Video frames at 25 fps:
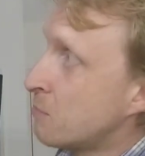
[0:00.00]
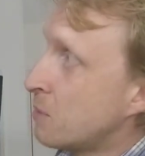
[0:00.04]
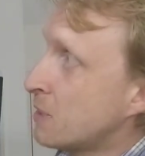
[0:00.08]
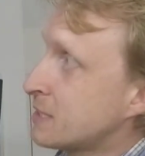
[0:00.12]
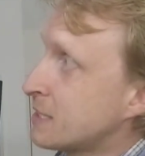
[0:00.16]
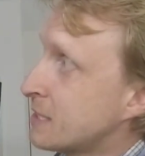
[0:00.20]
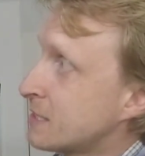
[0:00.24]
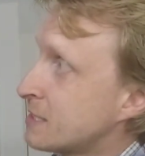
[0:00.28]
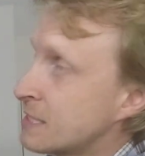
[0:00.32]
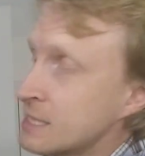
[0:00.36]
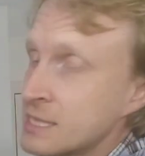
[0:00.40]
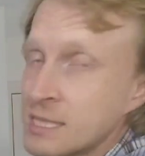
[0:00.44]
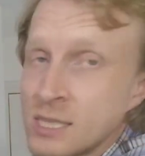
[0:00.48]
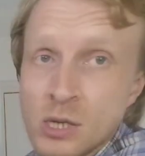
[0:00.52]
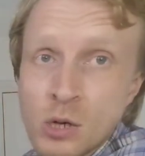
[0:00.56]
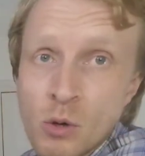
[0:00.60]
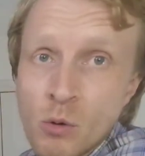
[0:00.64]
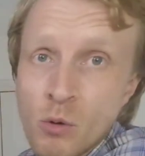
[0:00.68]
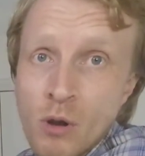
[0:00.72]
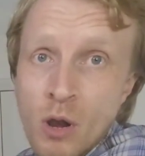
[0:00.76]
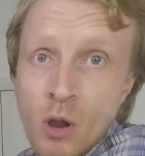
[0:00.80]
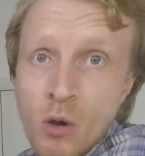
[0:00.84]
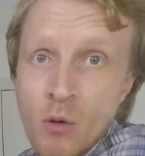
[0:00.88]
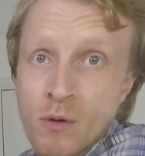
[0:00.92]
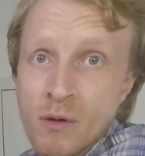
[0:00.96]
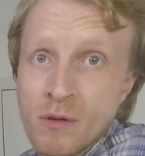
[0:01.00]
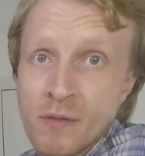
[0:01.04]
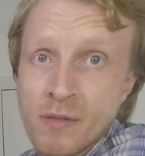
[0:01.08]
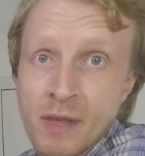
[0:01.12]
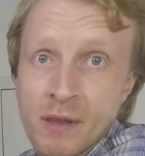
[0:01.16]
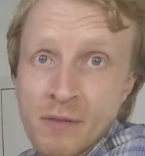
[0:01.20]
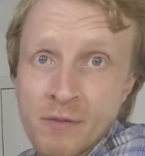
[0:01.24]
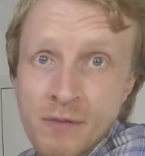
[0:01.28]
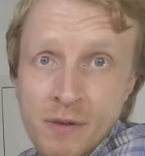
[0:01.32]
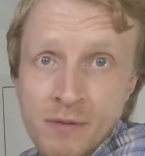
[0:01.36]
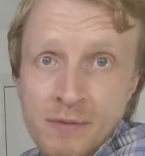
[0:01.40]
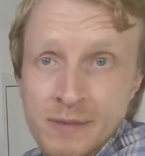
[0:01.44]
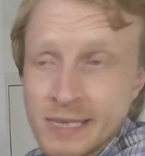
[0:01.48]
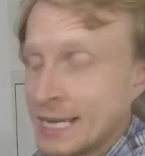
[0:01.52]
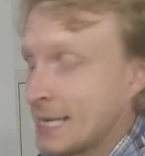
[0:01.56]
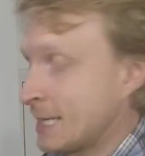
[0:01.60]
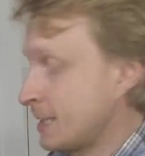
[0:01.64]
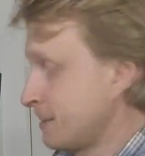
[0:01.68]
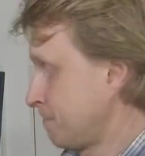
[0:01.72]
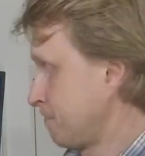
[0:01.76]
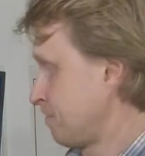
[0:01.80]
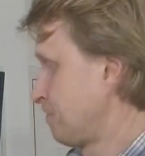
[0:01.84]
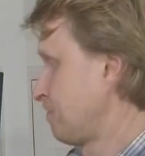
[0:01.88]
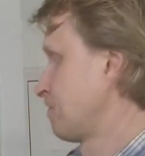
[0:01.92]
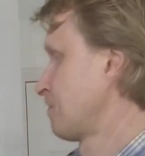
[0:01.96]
basically doesn't go lower than 58